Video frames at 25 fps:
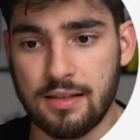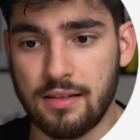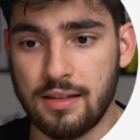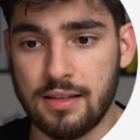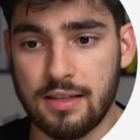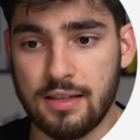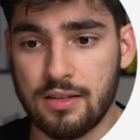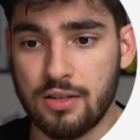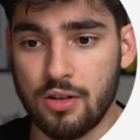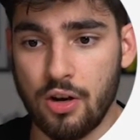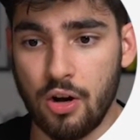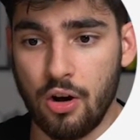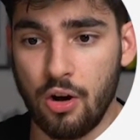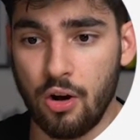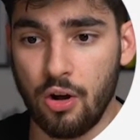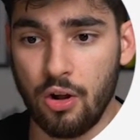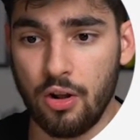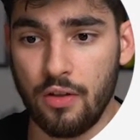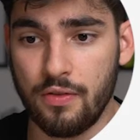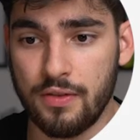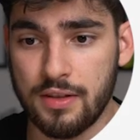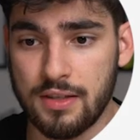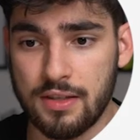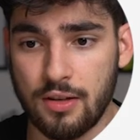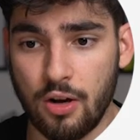This
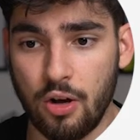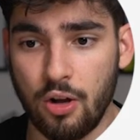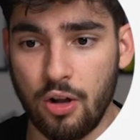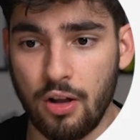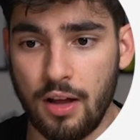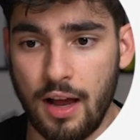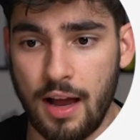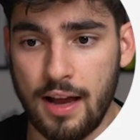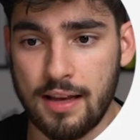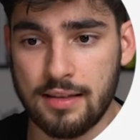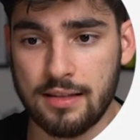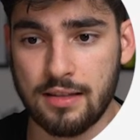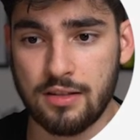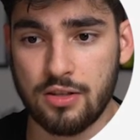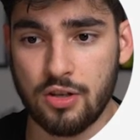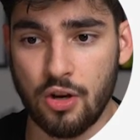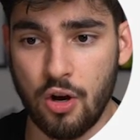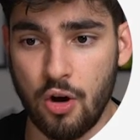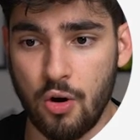all has its